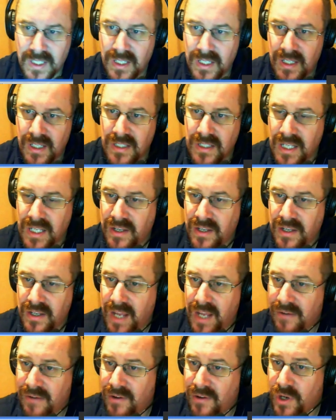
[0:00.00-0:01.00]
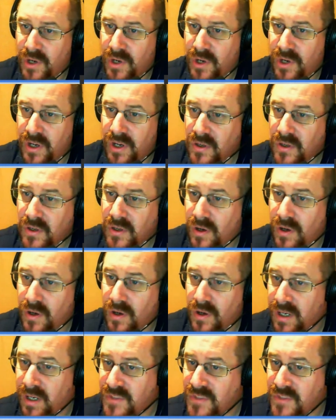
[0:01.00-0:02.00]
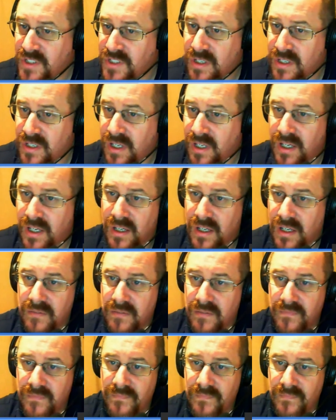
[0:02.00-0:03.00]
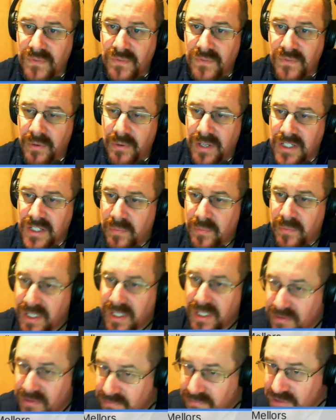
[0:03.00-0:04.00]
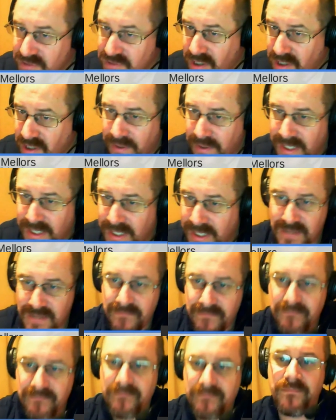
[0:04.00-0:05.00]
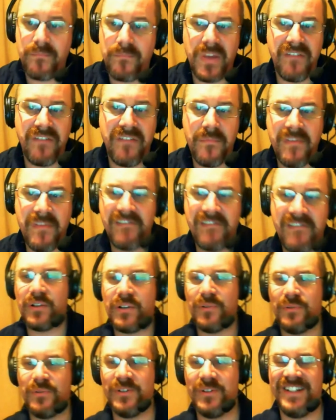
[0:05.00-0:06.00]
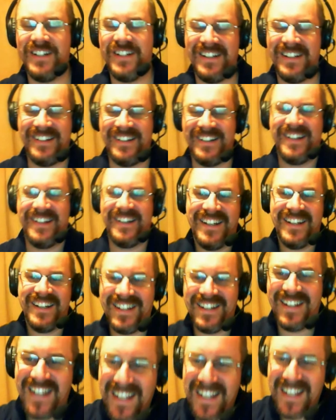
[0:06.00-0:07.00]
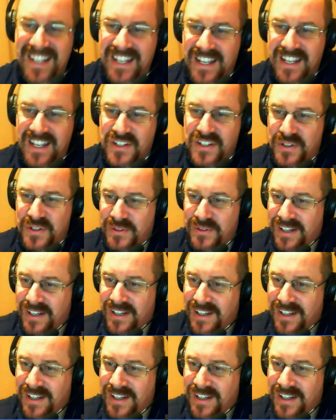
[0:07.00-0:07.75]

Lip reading: see, I don't know how it works. All I'm just showing is a picture of Jono in his Beefy Miracle suit.